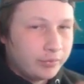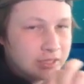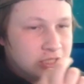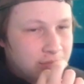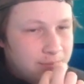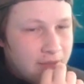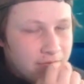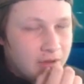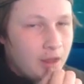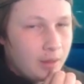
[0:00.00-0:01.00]
regen
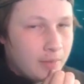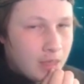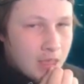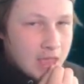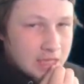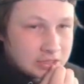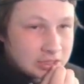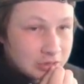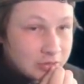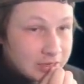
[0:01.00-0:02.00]
pivot up his
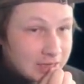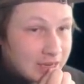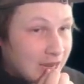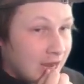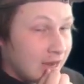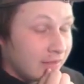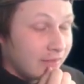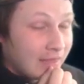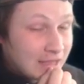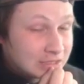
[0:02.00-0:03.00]
Slowking, and
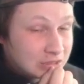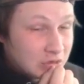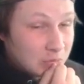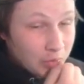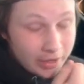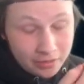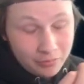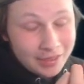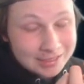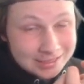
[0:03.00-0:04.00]
that's no bueno.
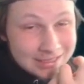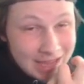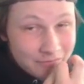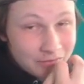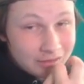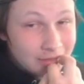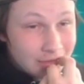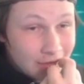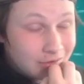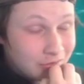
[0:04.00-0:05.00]
That's definitely
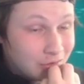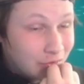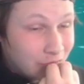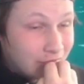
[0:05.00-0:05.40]
not a good